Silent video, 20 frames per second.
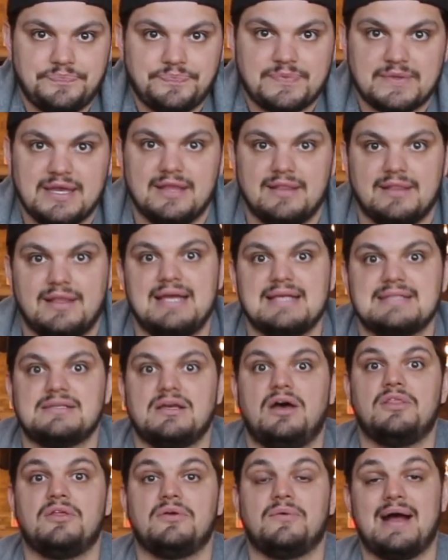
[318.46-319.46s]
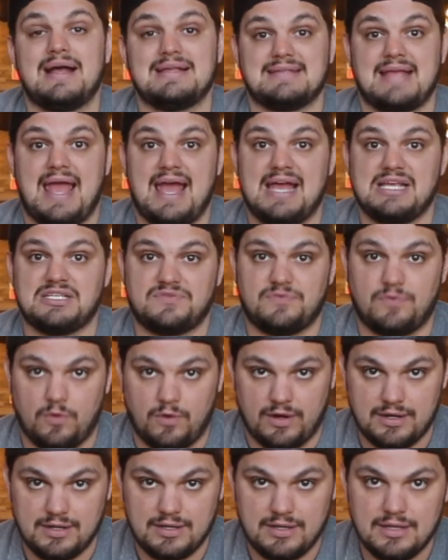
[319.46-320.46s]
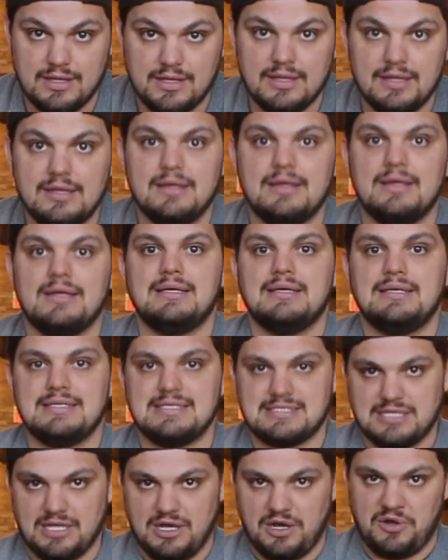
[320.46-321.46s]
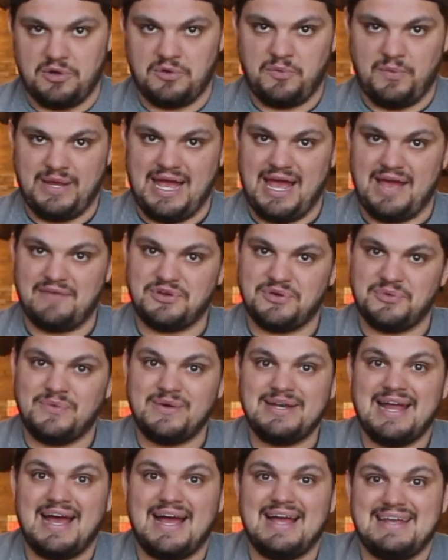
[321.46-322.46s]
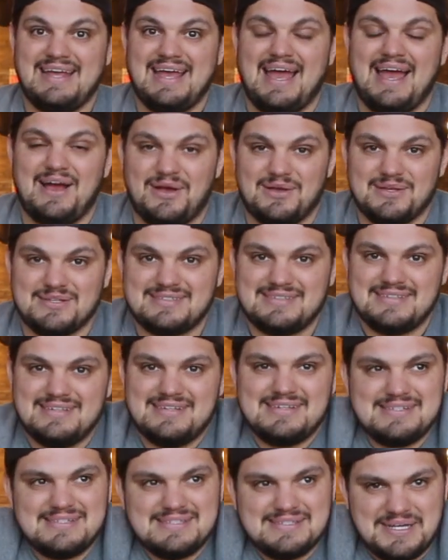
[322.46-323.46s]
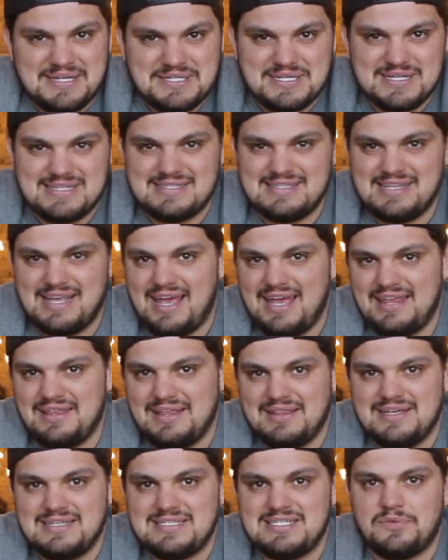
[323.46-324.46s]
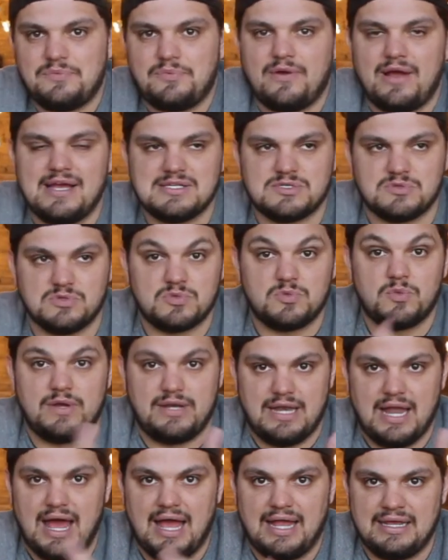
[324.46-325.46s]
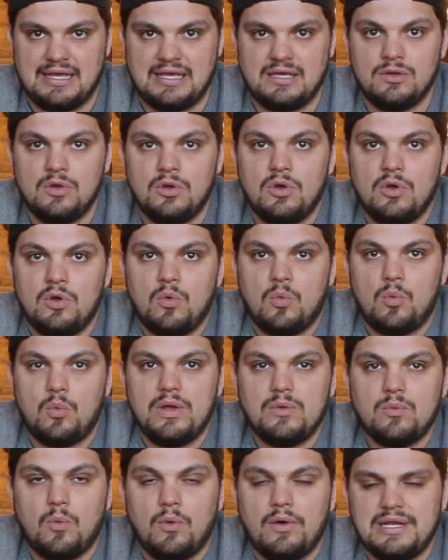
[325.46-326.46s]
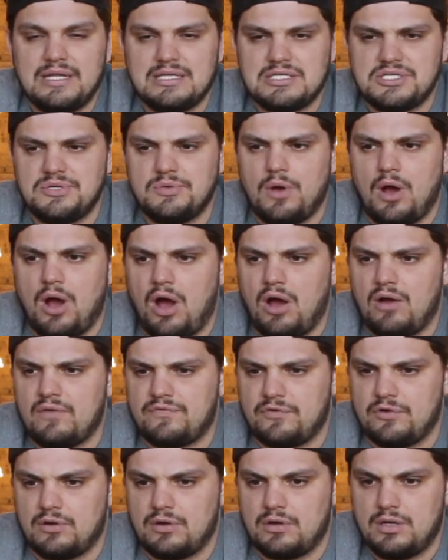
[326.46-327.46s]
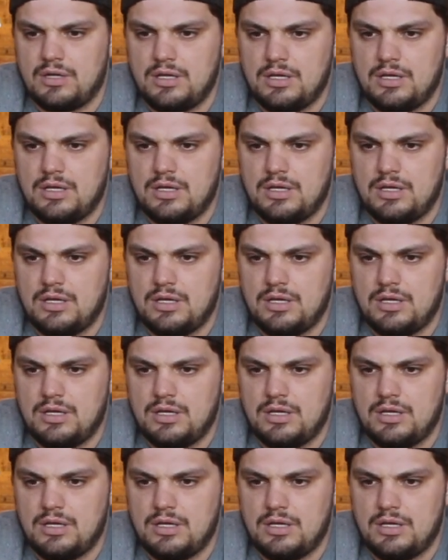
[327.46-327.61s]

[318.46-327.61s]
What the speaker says: unless otherwise asked for. So we have your 190 house. Let's just say the listing price was 190. We wanted to offer